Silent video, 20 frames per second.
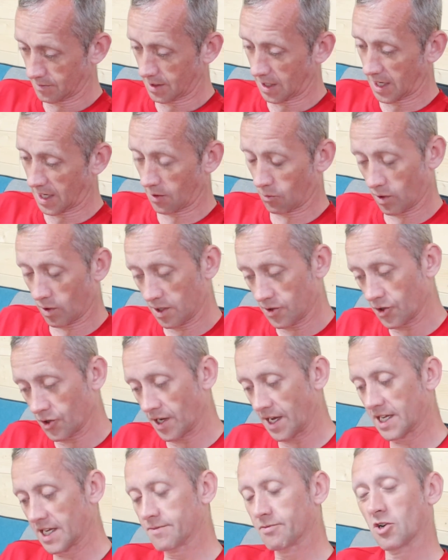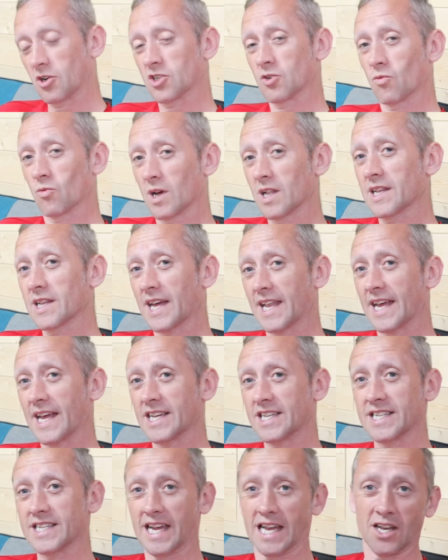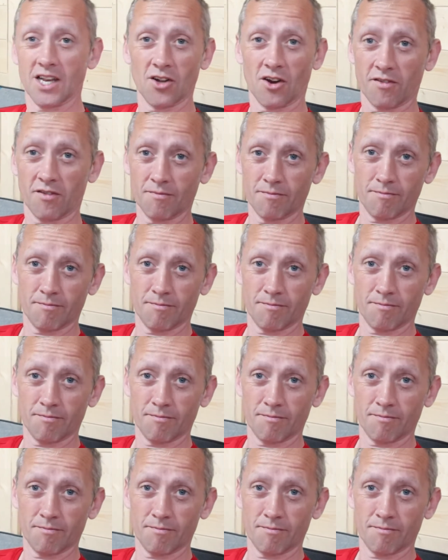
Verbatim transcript: And I will do this because I will get his shield off him